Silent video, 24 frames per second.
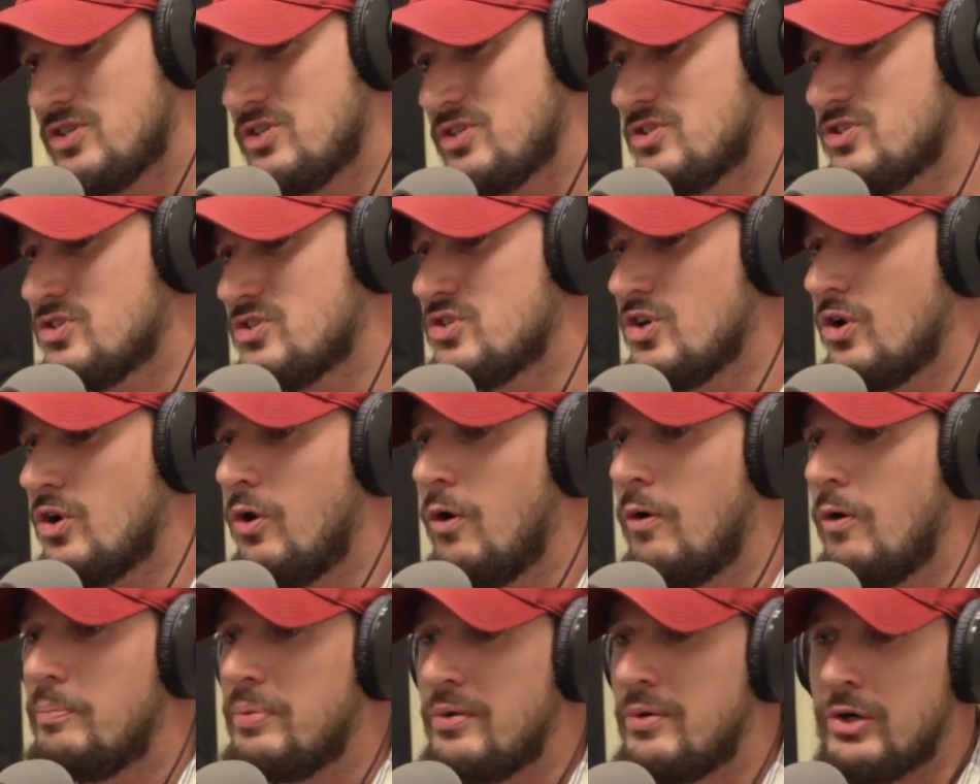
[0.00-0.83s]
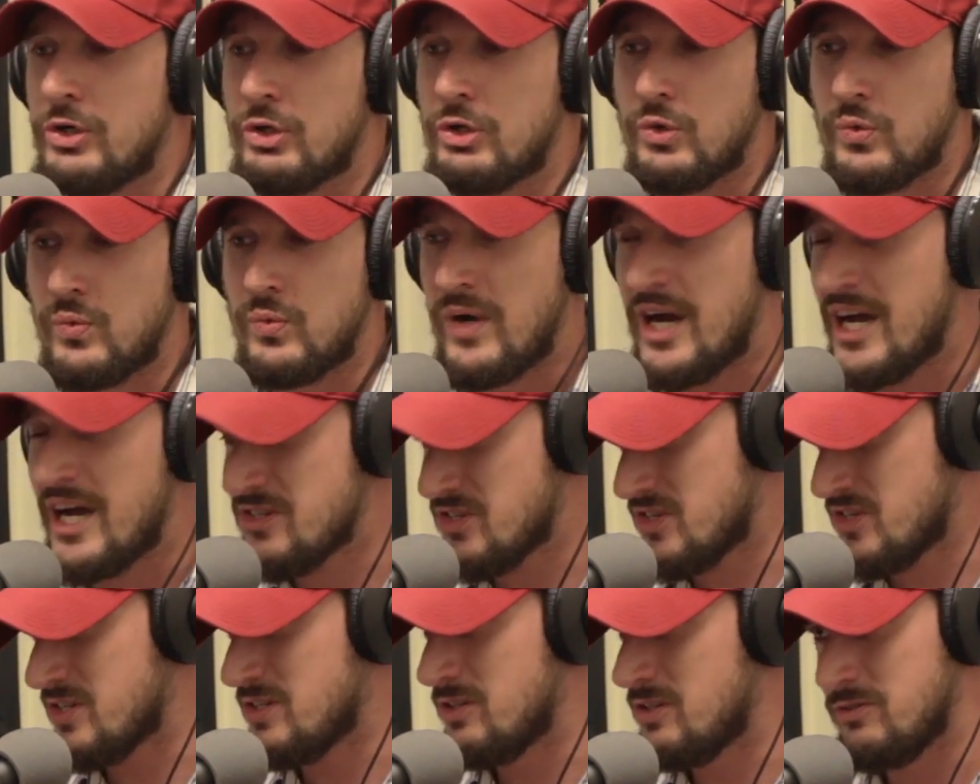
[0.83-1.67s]
so
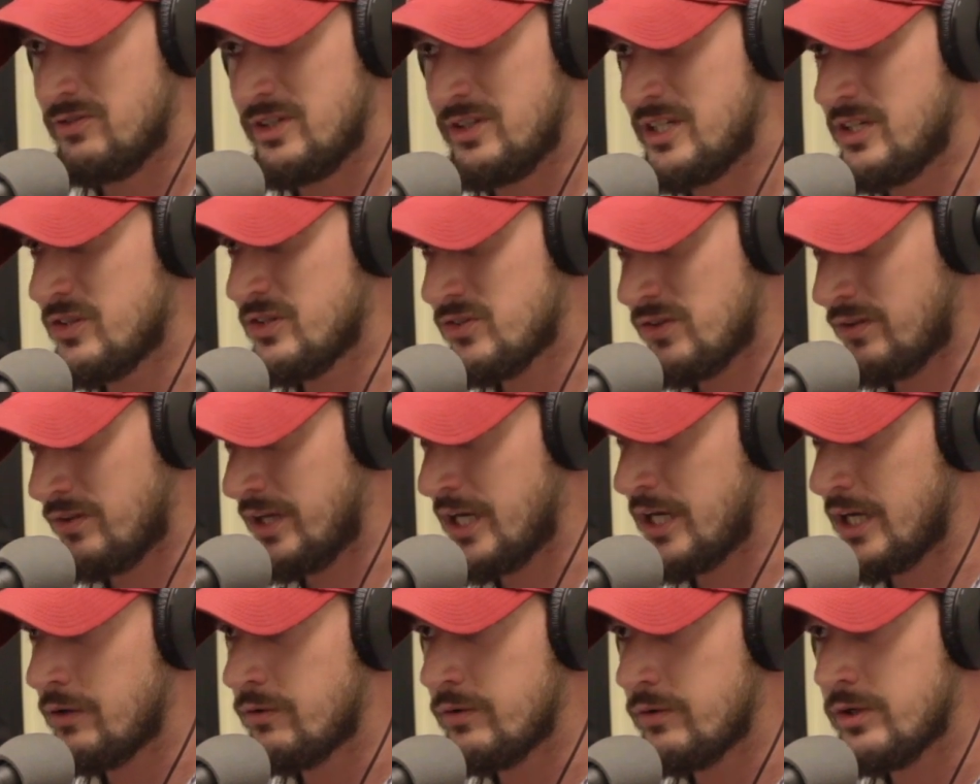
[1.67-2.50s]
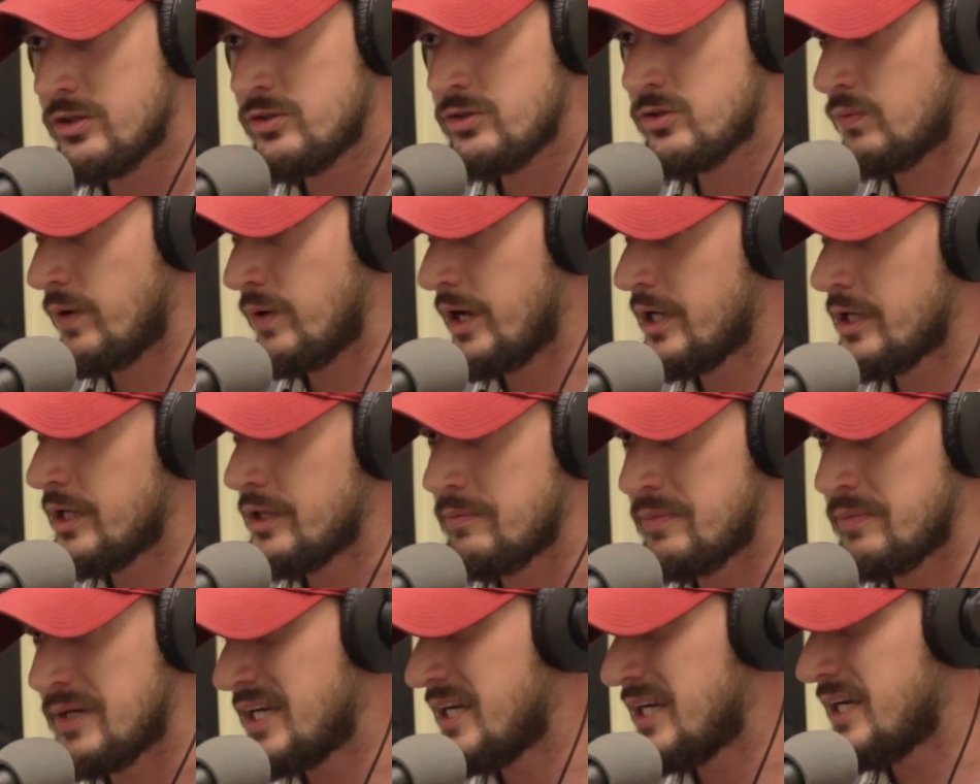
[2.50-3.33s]
progressive in its language right at
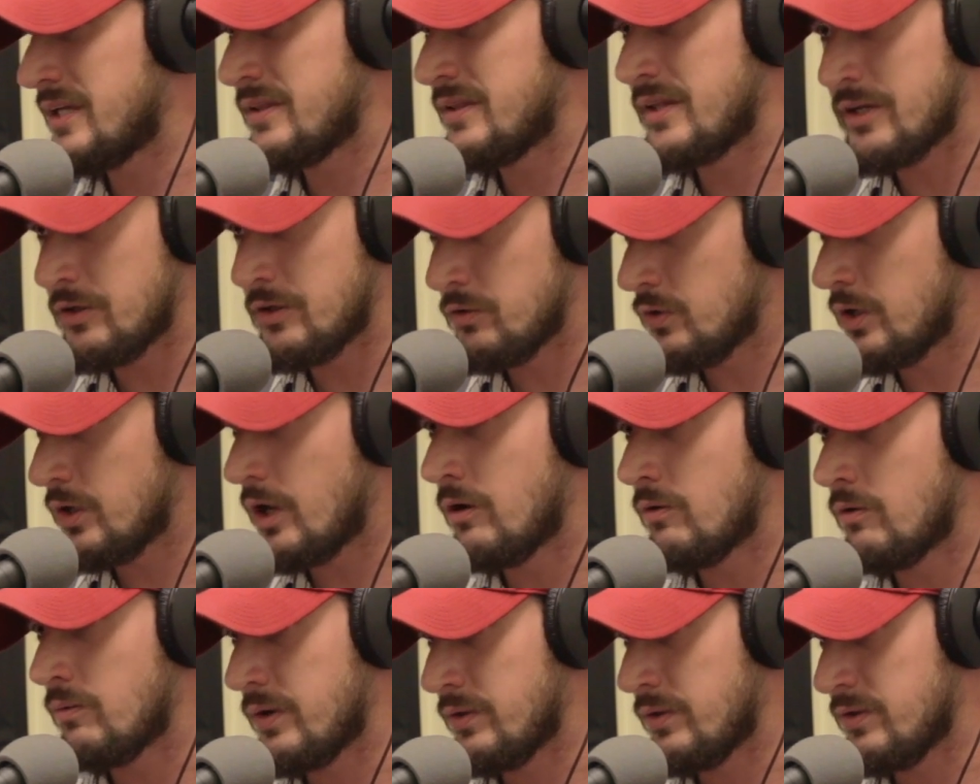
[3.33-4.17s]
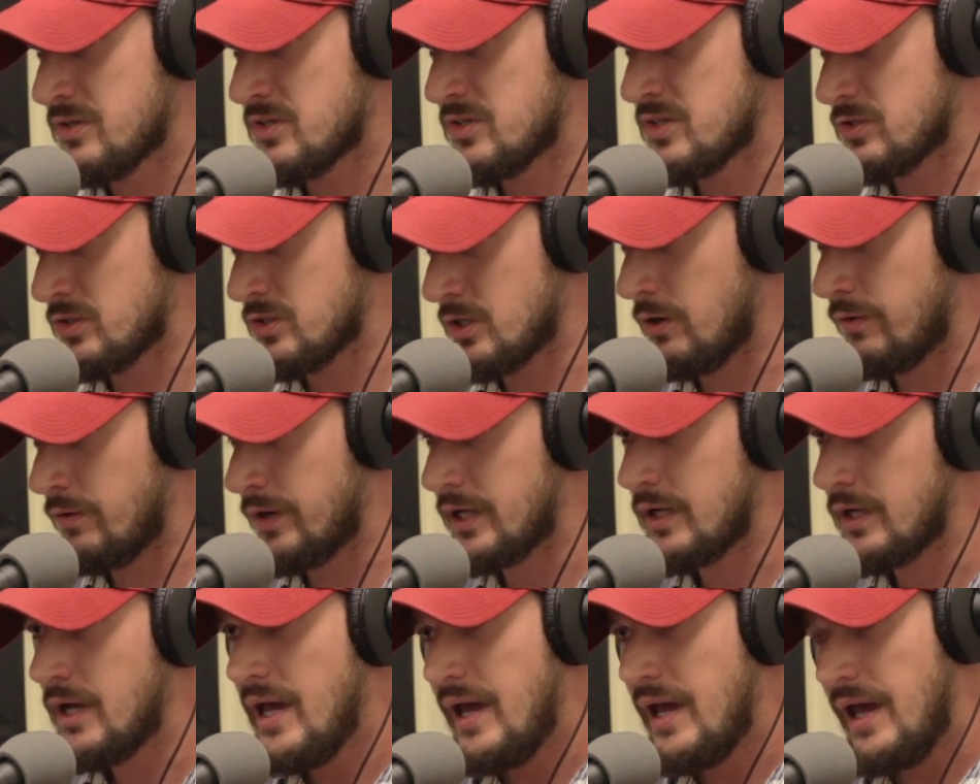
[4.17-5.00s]
the beginning that you know where this is going.